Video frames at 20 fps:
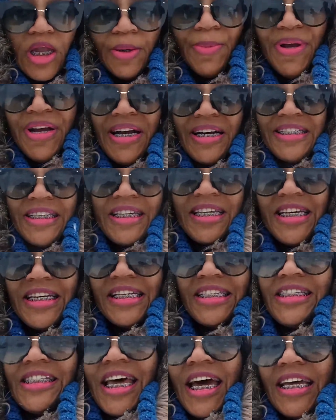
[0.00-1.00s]
because it
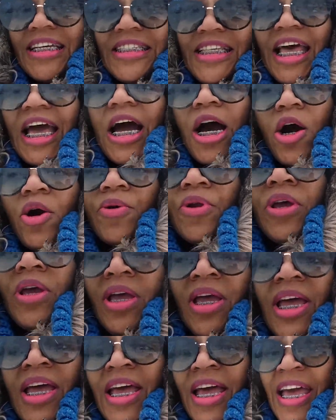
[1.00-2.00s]
is nice out.
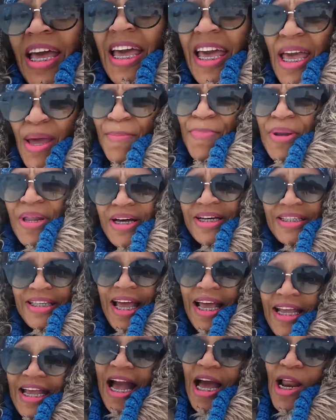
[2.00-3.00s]
And plus
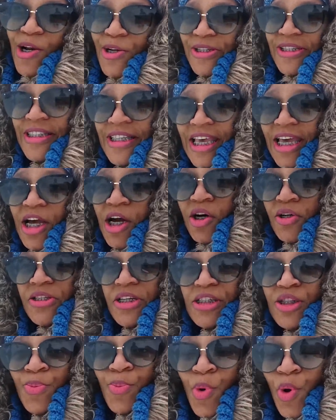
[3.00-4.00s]
I got on the scale
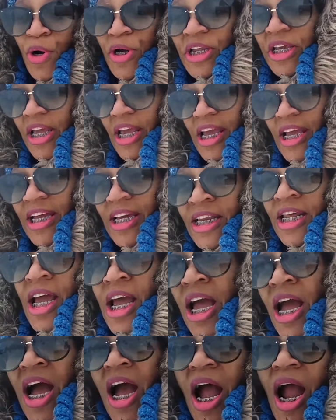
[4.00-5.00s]
this morning and
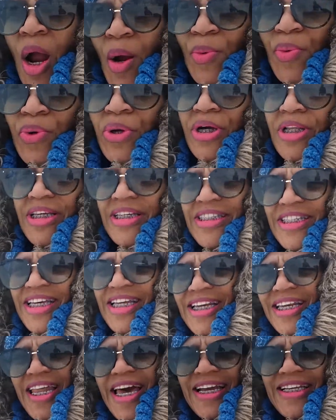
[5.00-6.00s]
I really
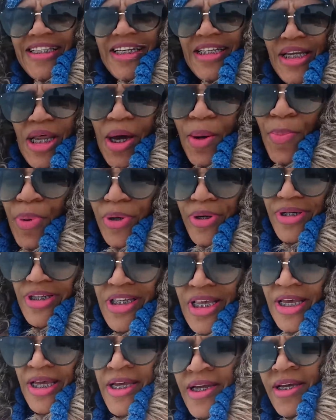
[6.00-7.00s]
didn't like the numbers
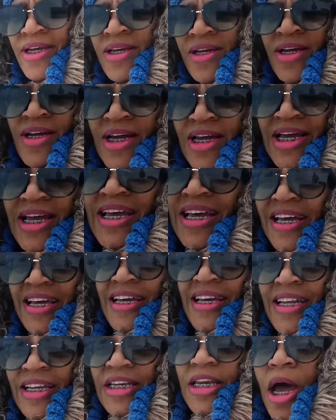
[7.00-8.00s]

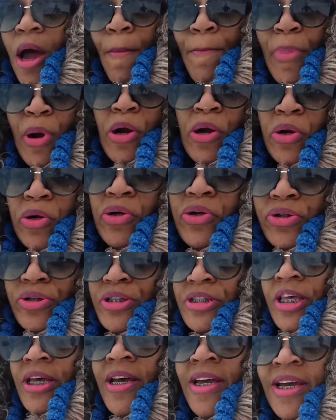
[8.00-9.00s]

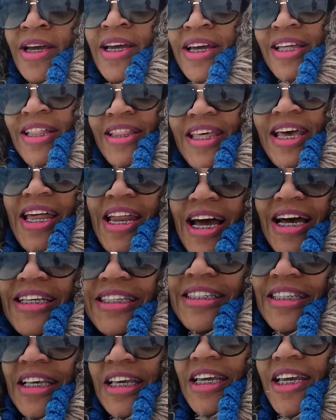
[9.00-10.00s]
that I
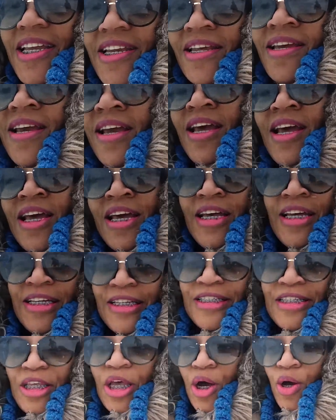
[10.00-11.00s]
seen.
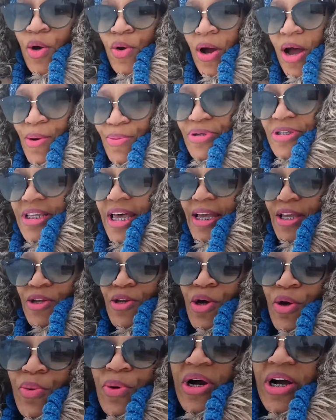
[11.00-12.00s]
So I was like, you
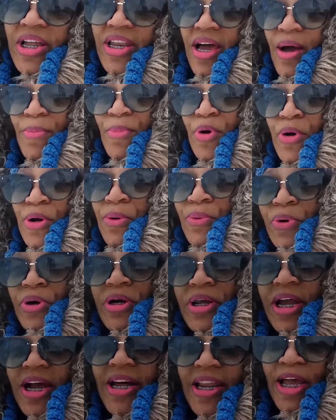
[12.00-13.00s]
know what, I'm gonna
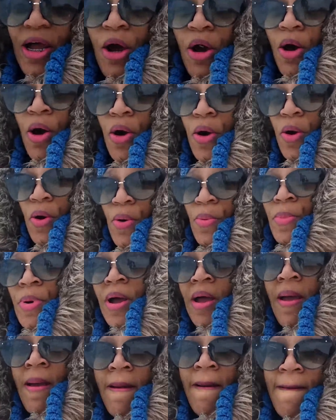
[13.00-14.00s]
work out at home,
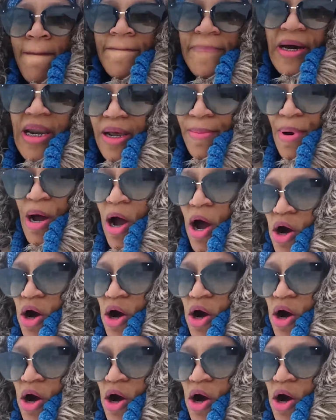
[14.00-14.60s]
but I'm gonna